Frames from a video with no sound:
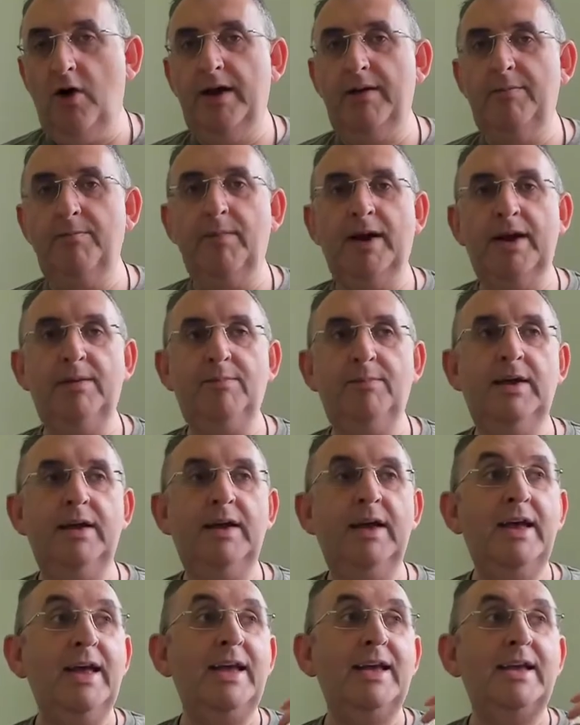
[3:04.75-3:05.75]
It might
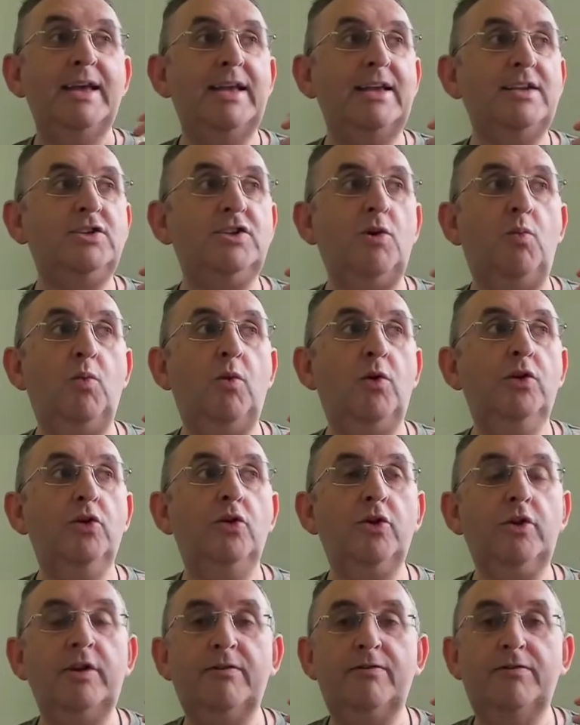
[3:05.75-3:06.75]
be someone
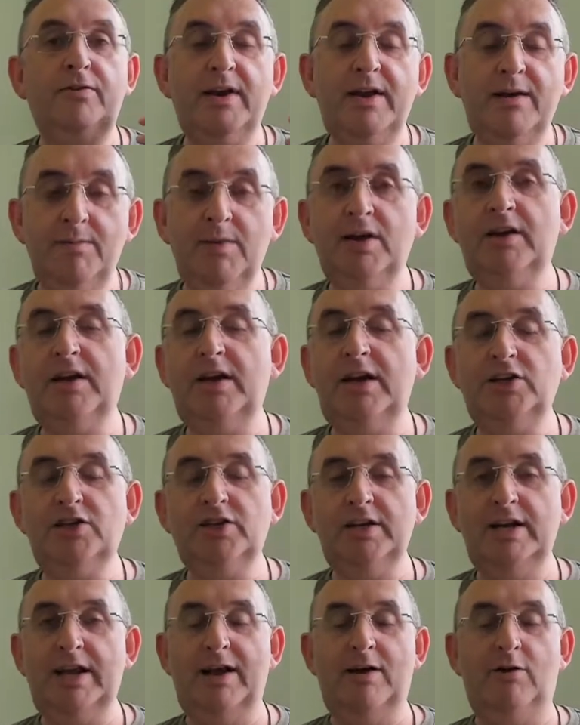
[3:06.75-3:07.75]
looking for
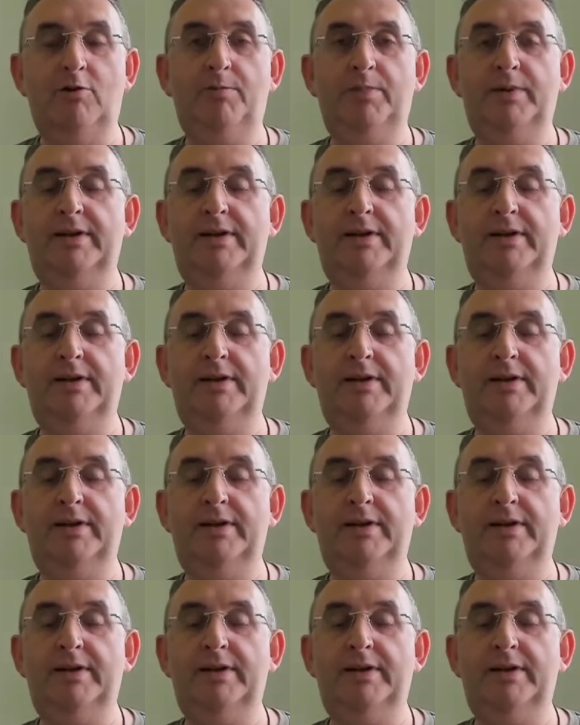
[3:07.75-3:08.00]
immigration help,